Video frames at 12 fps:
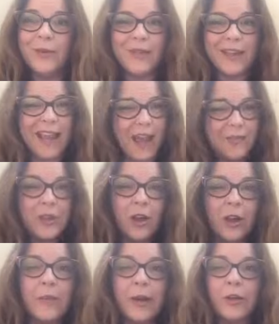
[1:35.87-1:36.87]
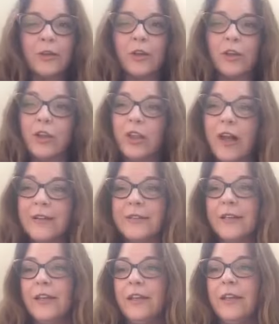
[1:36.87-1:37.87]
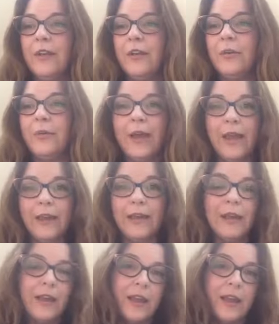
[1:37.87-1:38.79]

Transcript: We have to come out of the closet in a way.